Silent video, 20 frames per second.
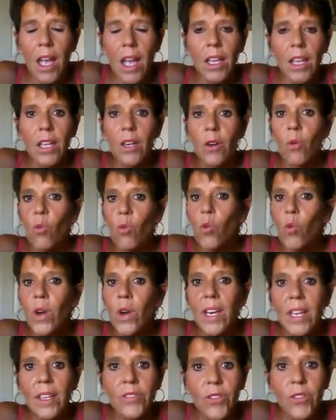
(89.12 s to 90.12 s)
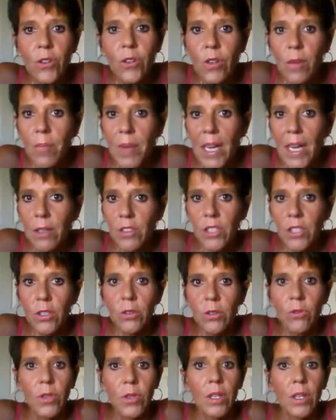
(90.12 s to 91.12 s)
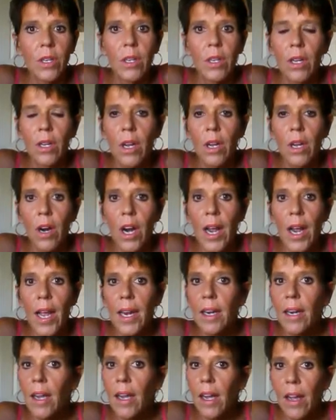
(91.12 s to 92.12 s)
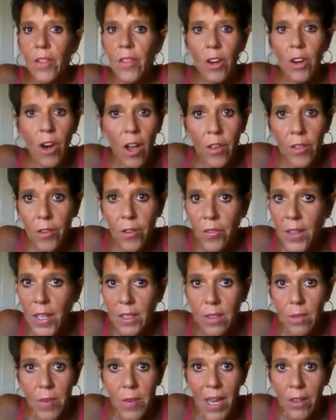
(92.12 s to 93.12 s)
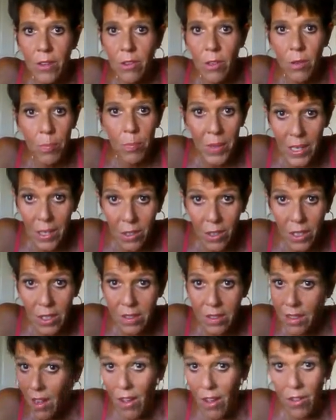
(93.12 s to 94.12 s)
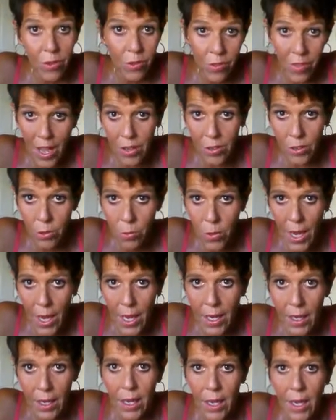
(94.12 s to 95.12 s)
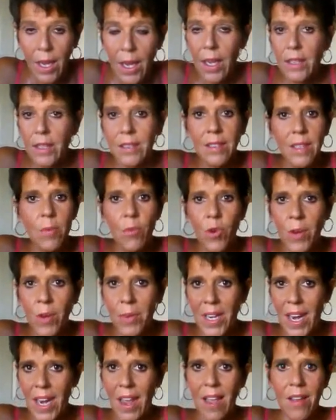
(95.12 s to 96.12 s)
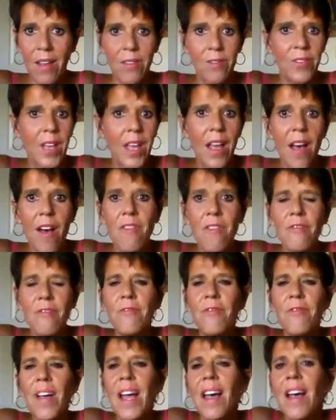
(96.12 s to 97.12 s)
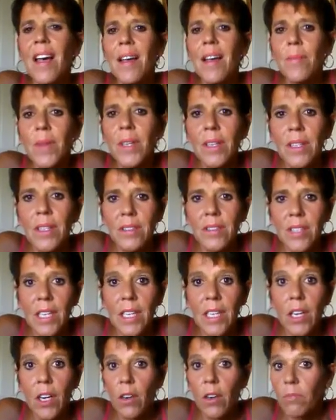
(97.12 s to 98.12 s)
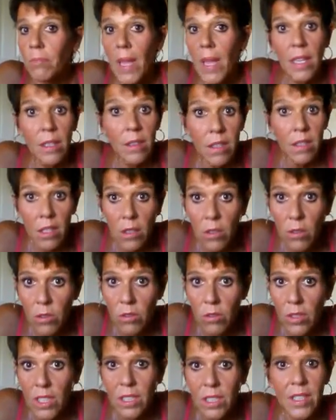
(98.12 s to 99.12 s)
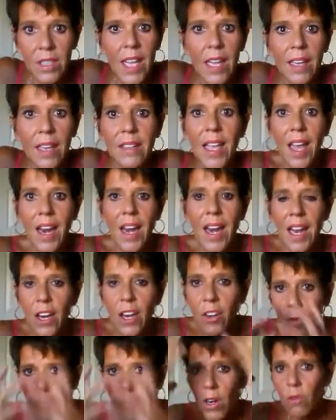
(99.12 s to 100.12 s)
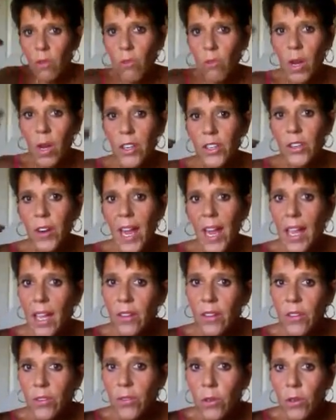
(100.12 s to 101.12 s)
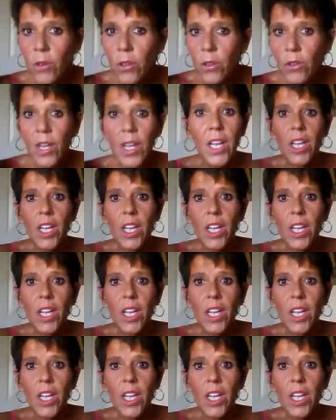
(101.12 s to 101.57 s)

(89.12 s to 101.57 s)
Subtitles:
You know, what is good about you? All right? There are other things about your appearance other than your weight. Some women have fabulous hair. Men too. Just that kind of hair you want to run your hands through.